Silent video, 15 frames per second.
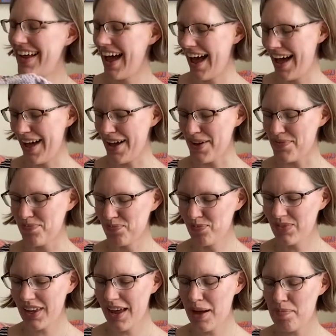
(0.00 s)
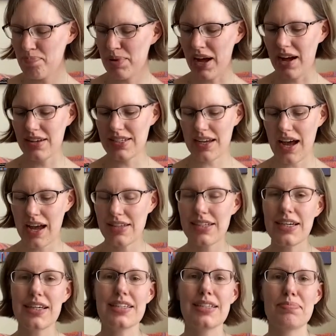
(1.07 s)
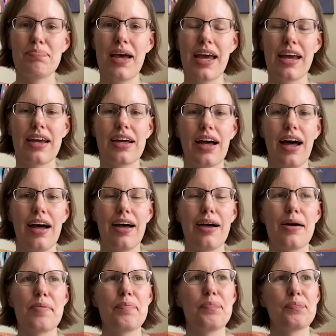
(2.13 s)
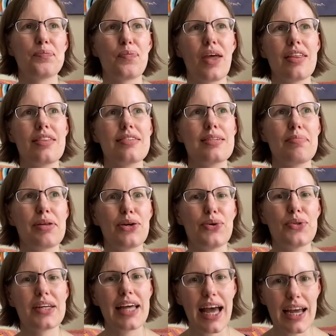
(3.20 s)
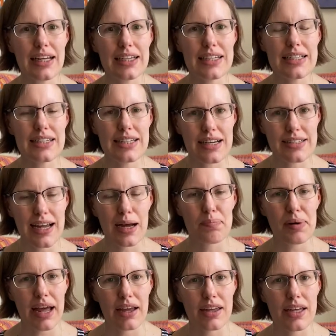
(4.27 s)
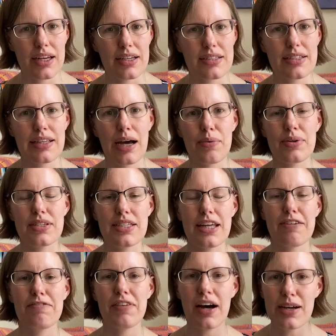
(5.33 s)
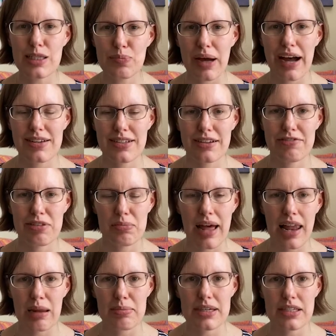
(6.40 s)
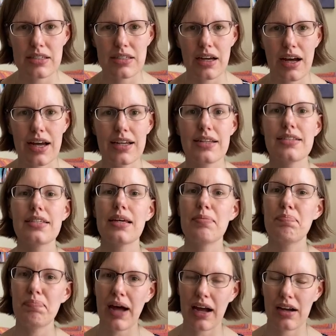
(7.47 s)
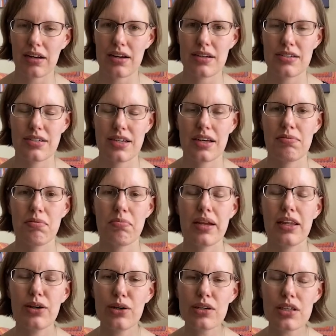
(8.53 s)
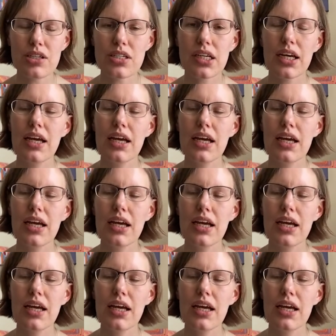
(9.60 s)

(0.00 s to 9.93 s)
But I did make something called the Caitlin Zigzag Blanket. So that was the first pattern from Elimee Designs back last year when we launched.